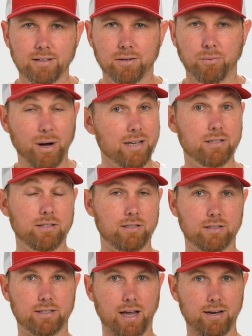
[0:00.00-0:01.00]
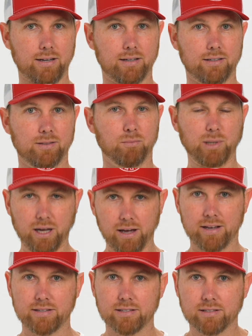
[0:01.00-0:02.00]
Why is this exciting?
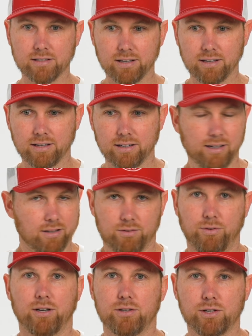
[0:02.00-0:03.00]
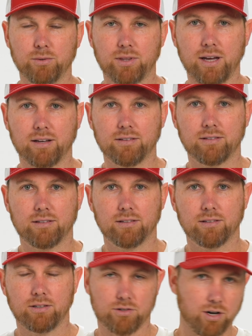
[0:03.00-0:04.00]
Because it's fun to shoot things
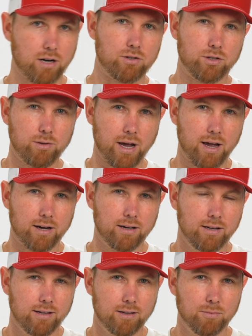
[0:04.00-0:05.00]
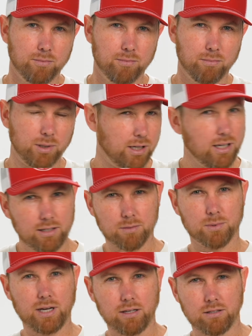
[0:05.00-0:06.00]
that you're trying to shoot at, but you need some
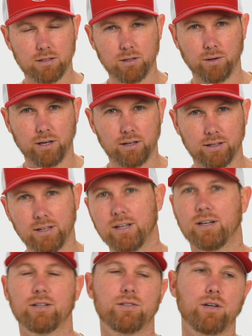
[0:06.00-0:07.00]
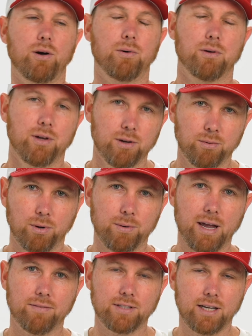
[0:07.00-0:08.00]
sights to do it. So what we
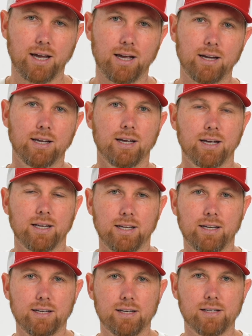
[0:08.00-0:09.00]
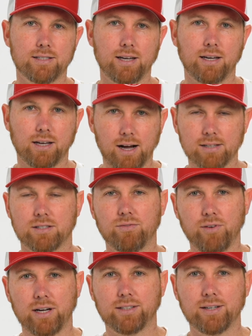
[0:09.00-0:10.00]
have today is a
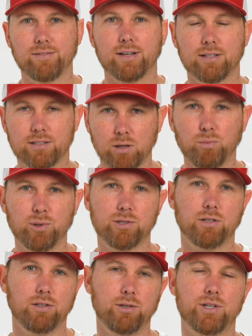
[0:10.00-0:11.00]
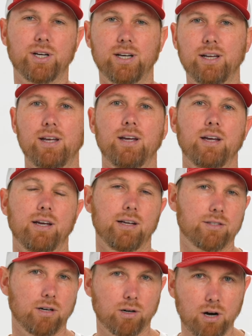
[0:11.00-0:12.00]
cost-effective, simple solution.
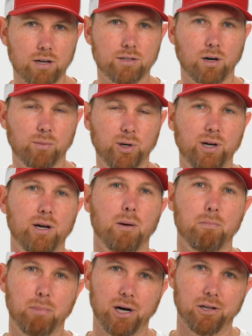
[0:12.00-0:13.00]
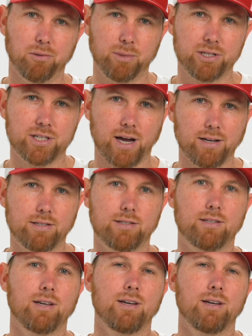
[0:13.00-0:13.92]
It's our Cross Armory Polymer Sights.